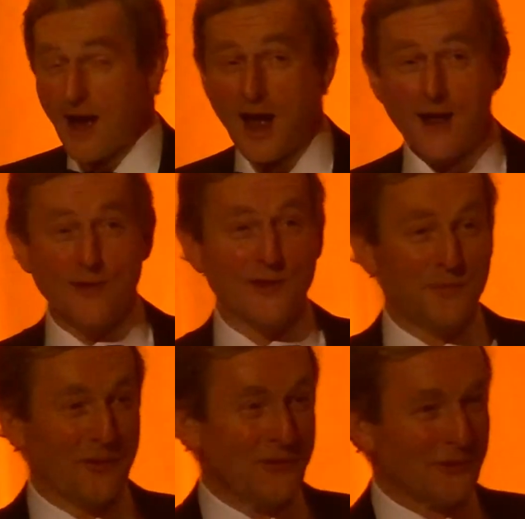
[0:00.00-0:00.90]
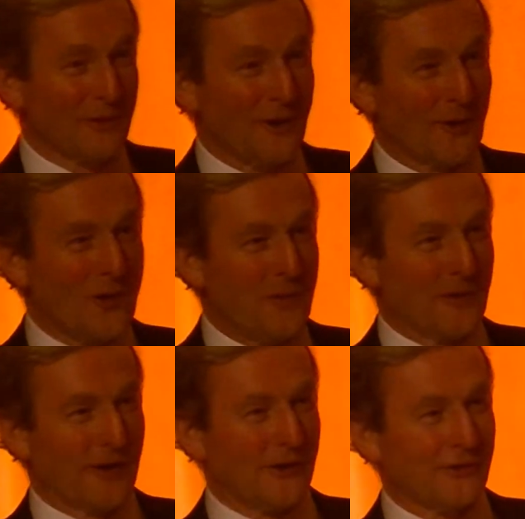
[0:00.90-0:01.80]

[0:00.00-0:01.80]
And the buttons were all open on it.